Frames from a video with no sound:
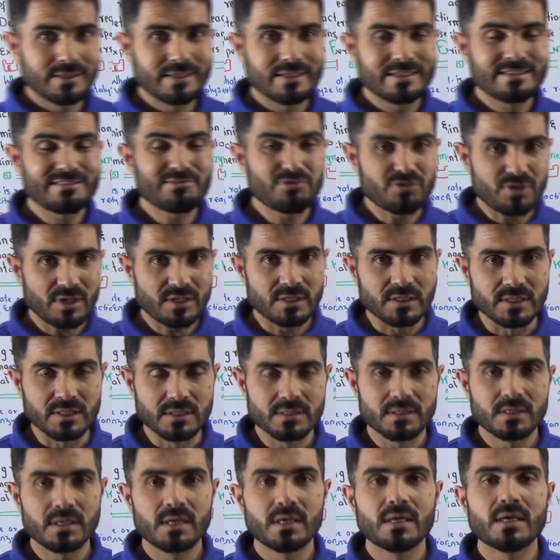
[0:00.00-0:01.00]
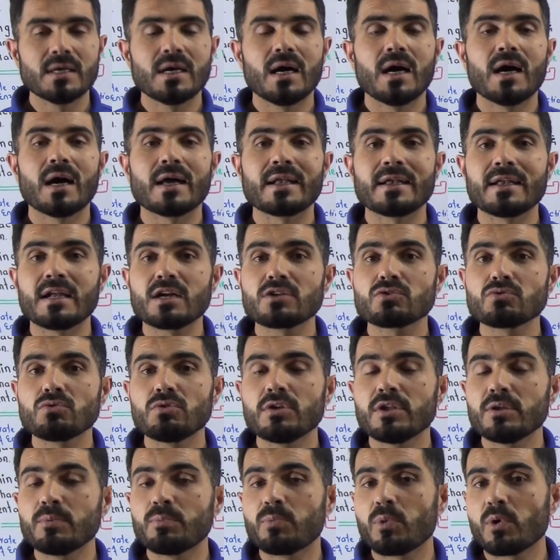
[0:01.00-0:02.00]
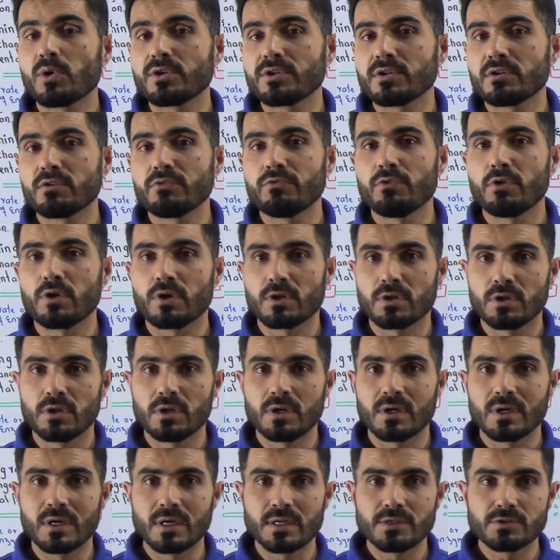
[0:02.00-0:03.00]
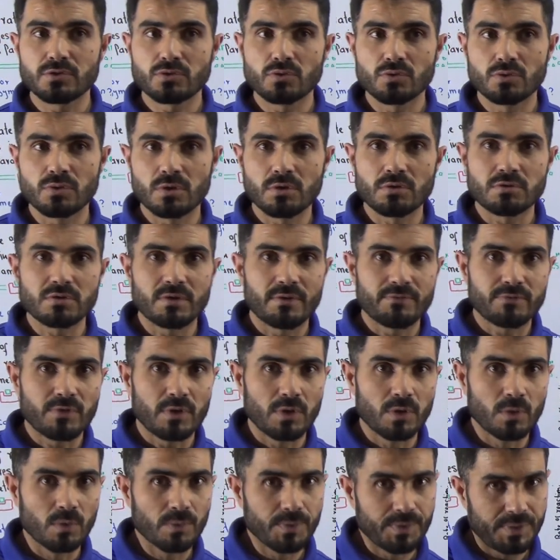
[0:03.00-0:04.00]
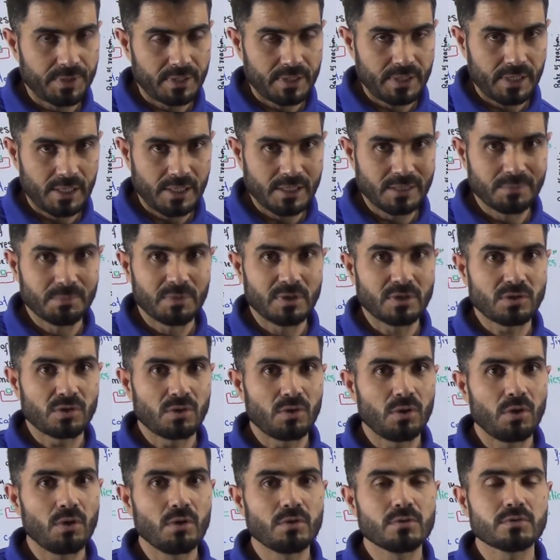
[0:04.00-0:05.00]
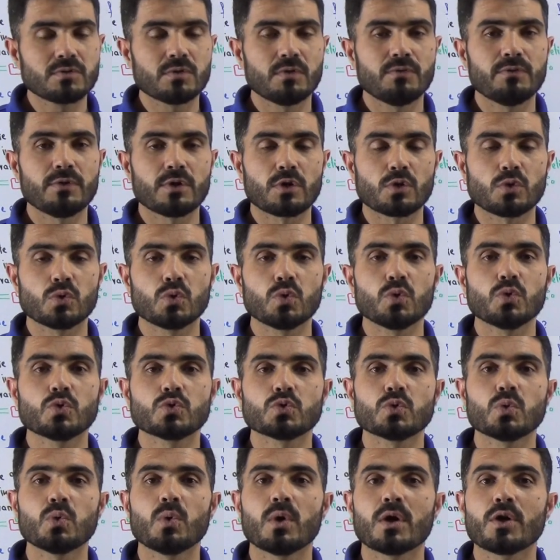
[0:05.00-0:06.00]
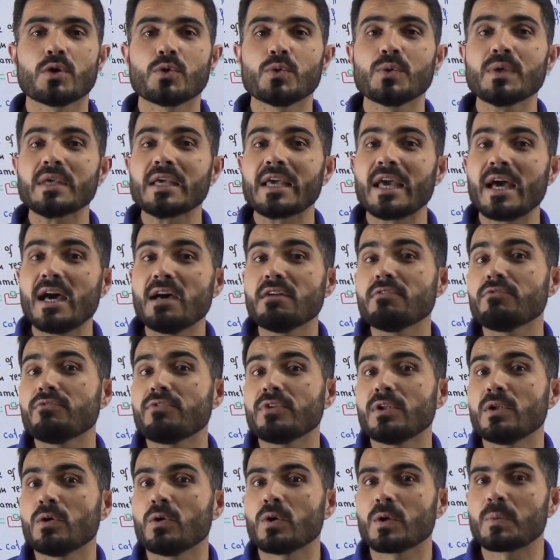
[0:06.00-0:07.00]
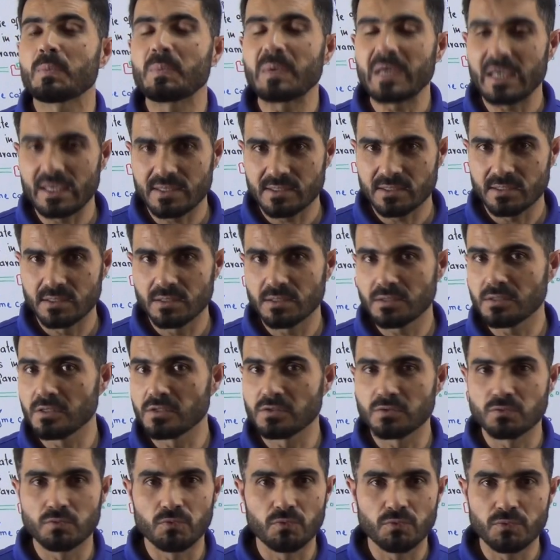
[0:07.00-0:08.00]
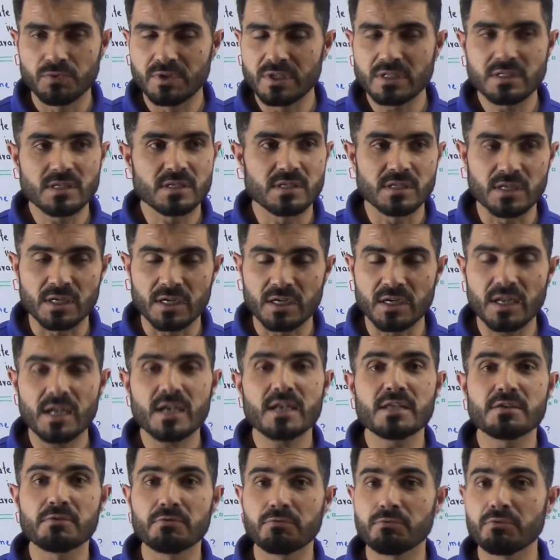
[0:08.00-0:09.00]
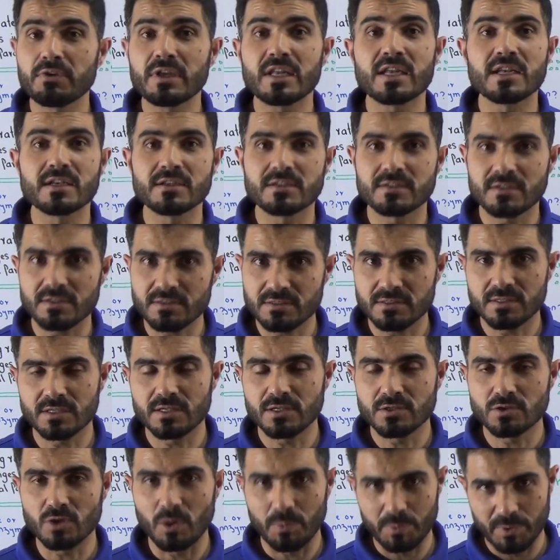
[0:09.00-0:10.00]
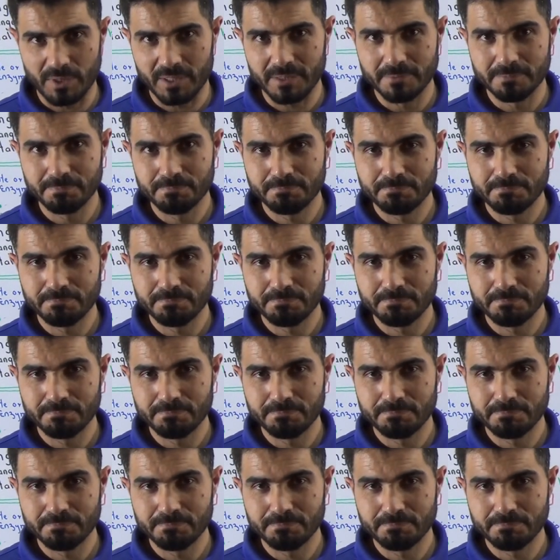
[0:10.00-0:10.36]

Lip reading: studies are not only important for the students of the lower grade, but also for those who are doing M.phl or PH. This is a really very interesting topic.